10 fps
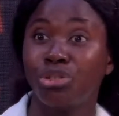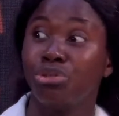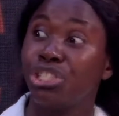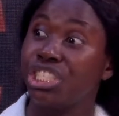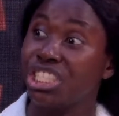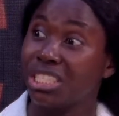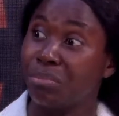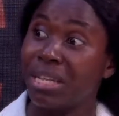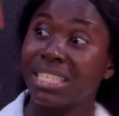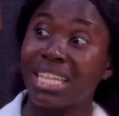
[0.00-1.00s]
you teach the
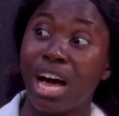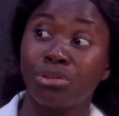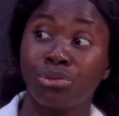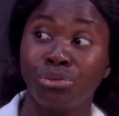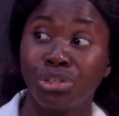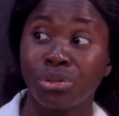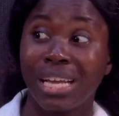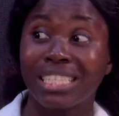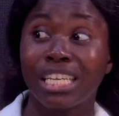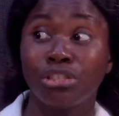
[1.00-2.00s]
person how to use it so
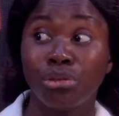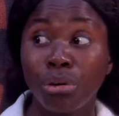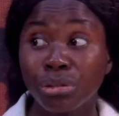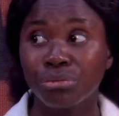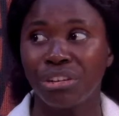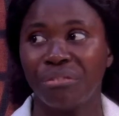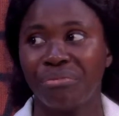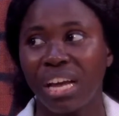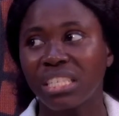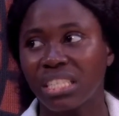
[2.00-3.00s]
that they don't
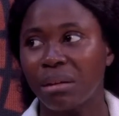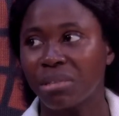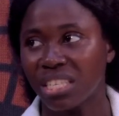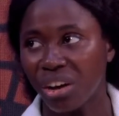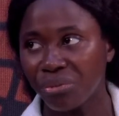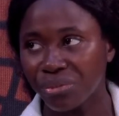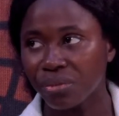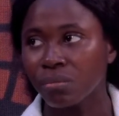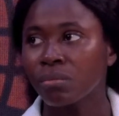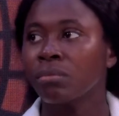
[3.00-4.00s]
reinfect themselves.
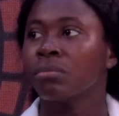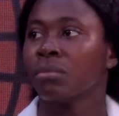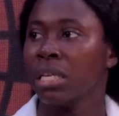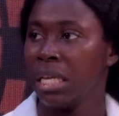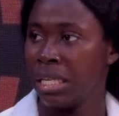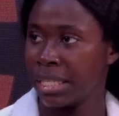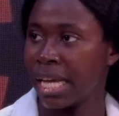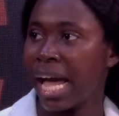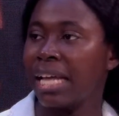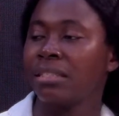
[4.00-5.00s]
it
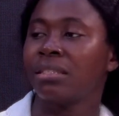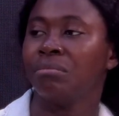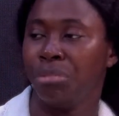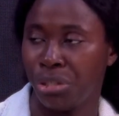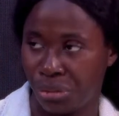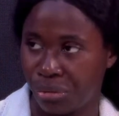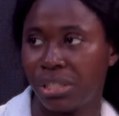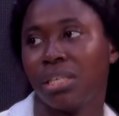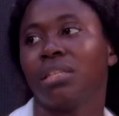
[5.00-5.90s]
can be treated.